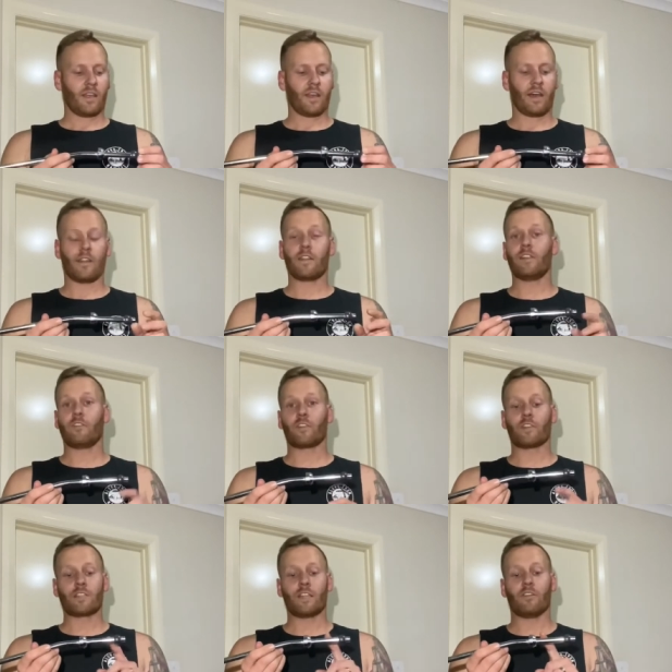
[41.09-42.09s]
The
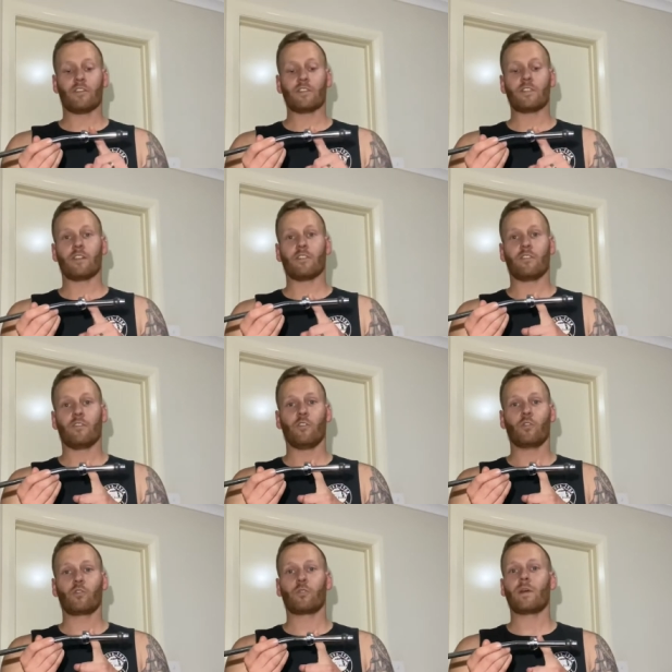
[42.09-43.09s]
difference here is the
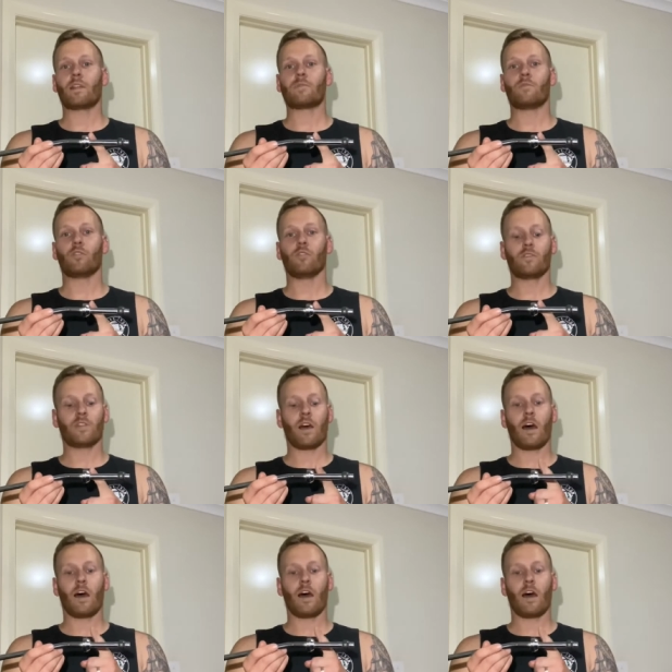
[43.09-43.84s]
fulcrum has moved